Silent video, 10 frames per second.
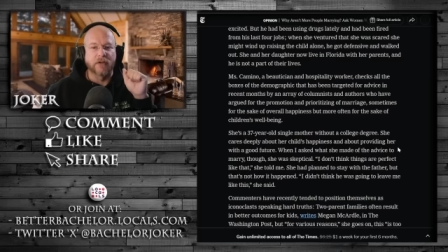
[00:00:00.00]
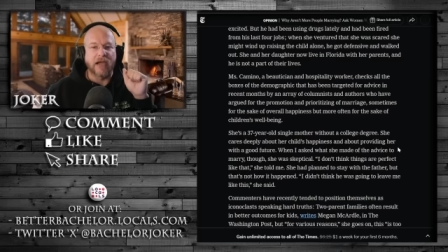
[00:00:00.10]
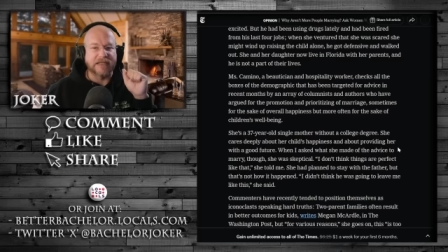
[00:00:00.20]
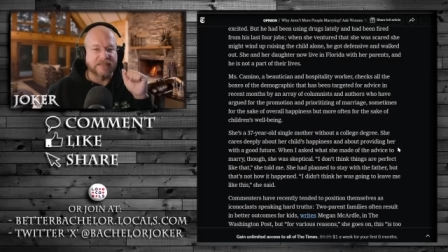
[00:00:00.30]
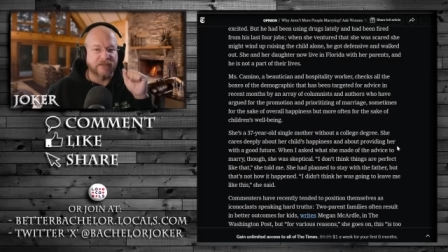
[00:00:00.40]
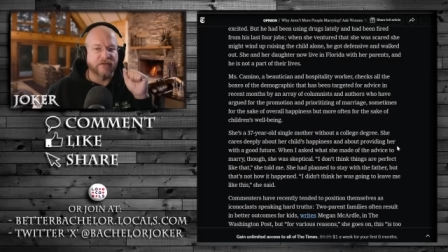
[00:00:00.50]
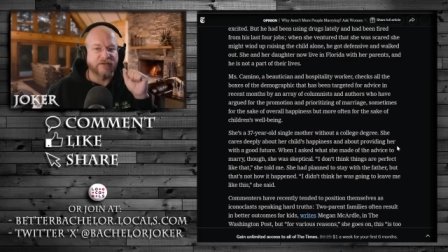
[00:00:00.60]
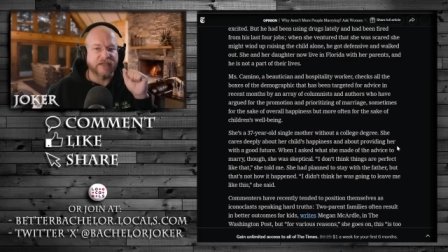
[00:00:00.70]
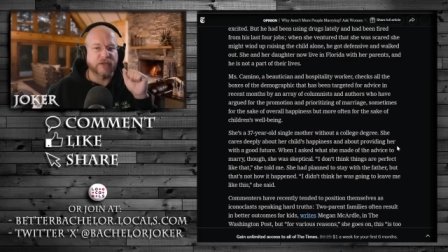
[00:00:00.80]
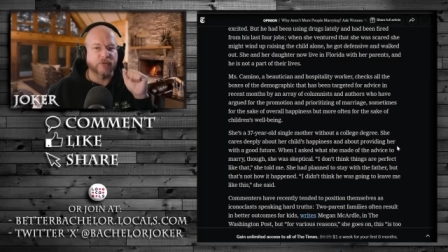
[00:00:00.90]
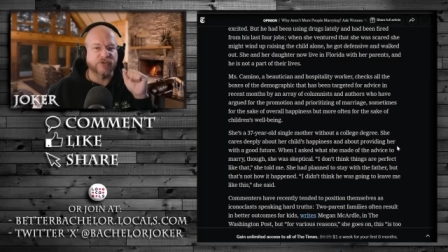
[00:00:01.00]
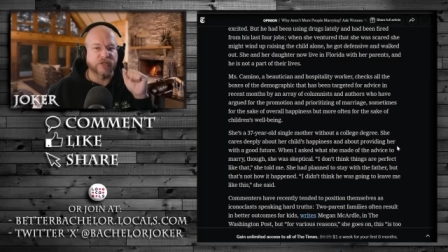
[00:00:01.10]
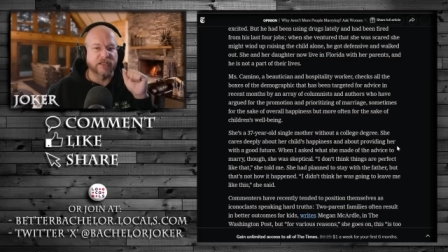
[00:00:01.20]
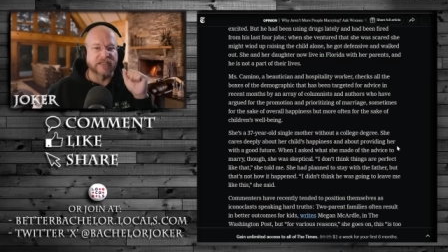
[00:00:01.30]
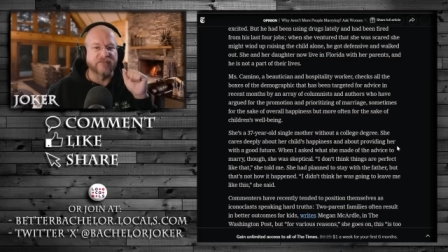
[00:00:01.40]
I didn't think he was going
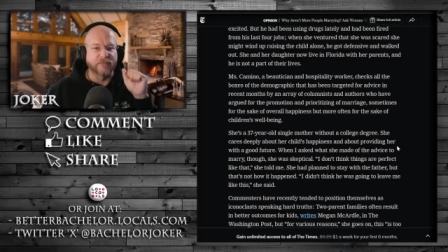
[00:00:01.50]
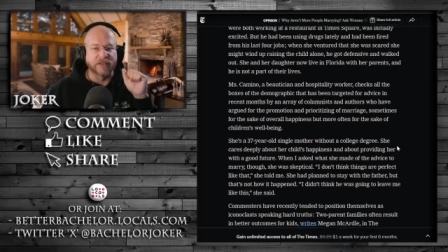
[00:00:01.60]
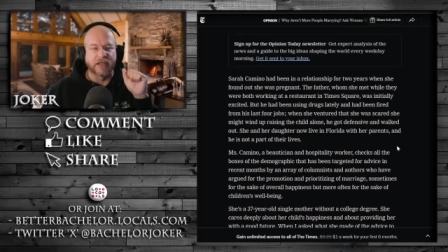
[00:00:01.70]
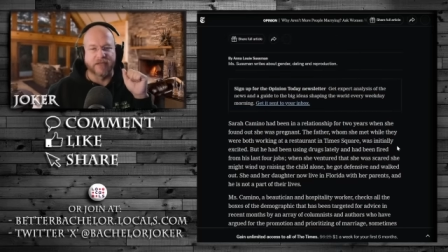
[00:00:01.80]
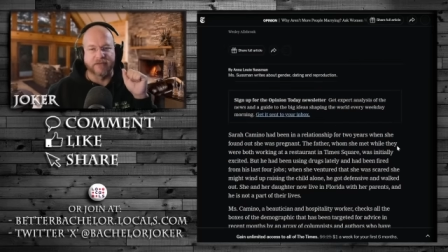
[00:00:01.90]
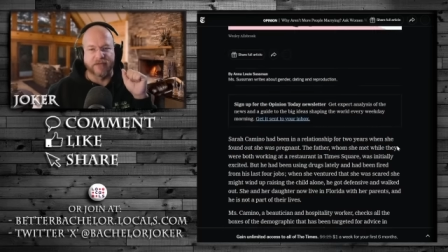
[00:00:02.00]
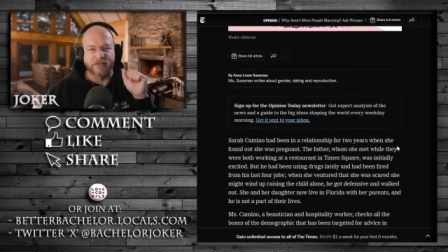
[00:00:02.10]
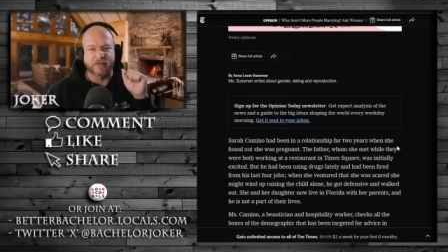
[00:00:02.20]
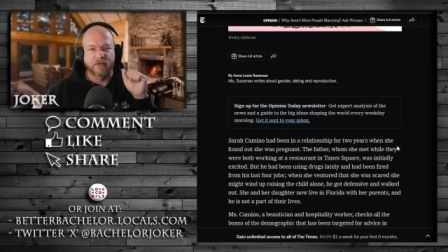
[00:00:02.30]
to leave me like this,